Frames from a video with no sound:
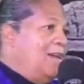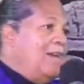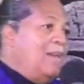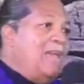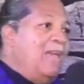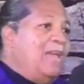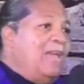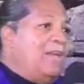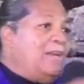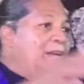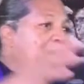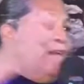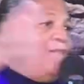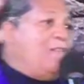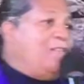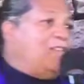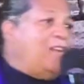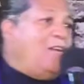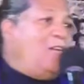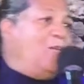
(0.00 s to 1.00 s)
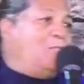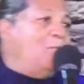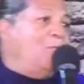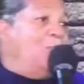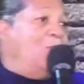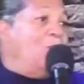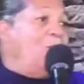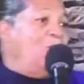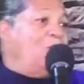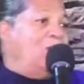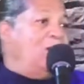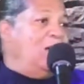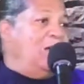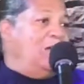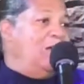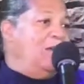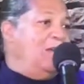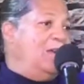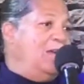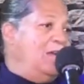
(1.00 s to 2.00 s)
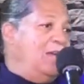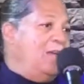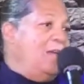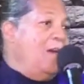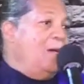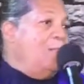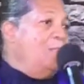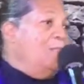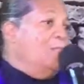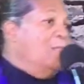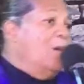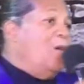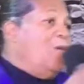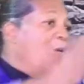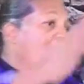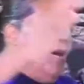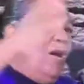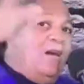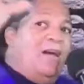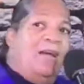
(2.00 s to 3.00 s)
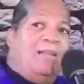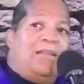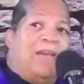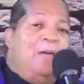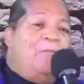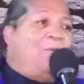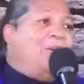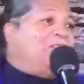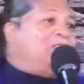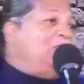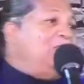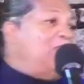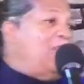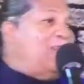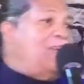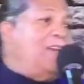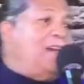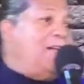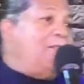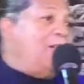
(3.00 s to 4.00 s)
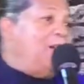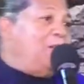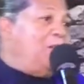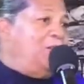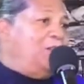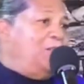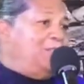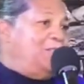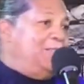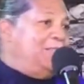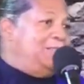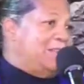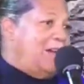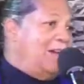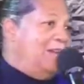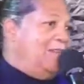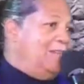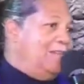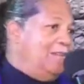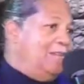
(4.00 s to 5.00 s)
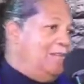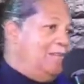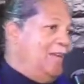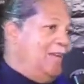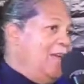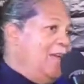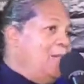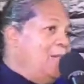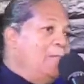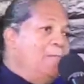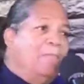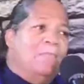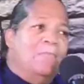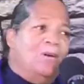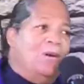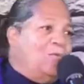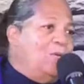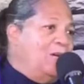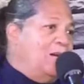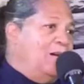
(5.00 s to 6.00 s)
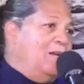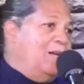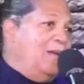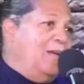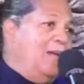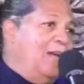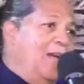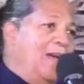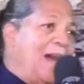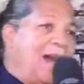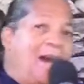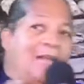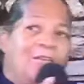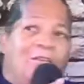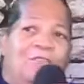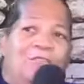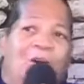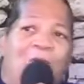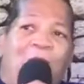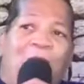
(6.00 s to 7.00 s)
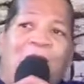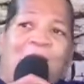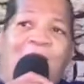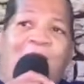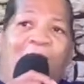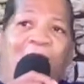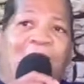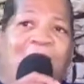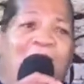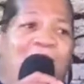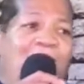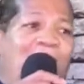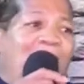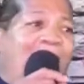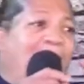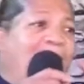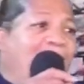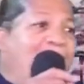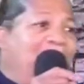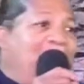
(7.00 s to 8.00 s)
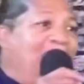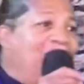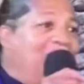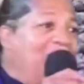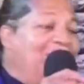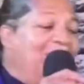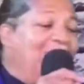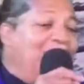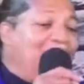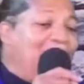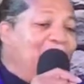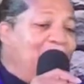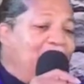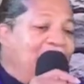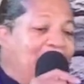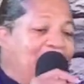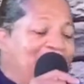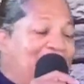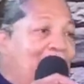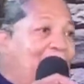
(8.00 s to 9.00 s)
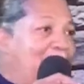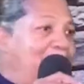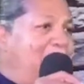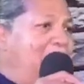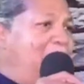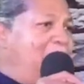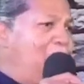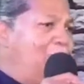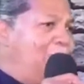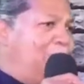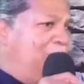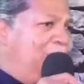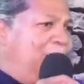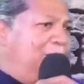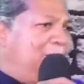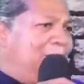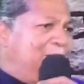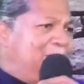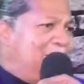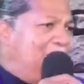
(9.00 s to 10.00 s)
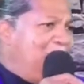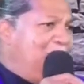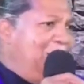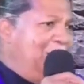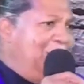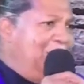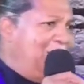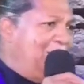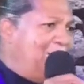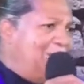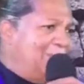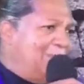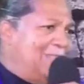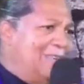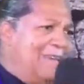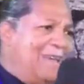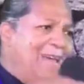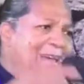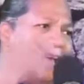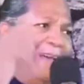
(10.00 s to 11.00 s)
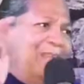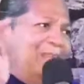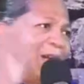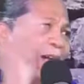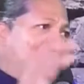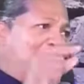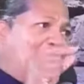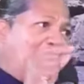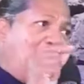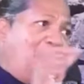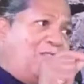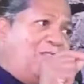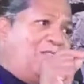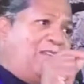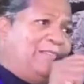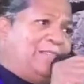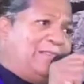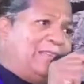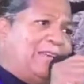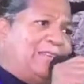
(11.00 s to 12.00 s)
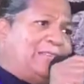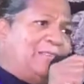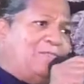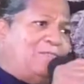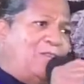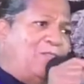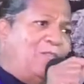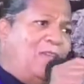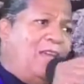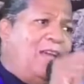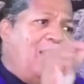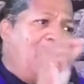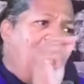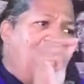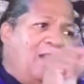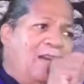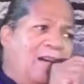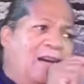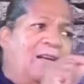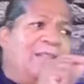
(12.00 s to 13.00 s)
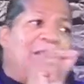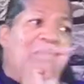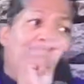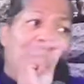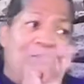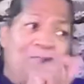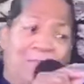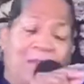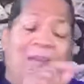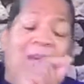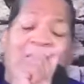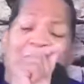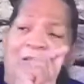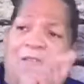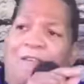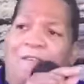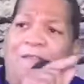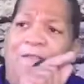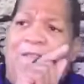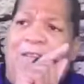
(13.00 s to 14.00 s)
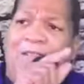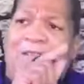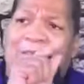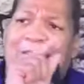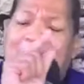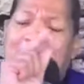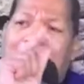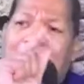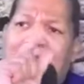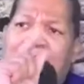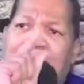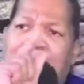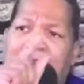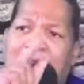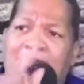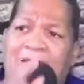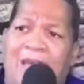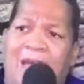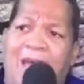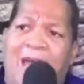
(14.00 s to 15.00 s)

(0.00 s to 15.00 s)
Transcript: He had given her more more than what she ever could desire. More. I don't know what all you know her and her husband because they were married over 50 some years. Mm-hmm. That's a glorious testimony. Uh, they were married over 50 some years.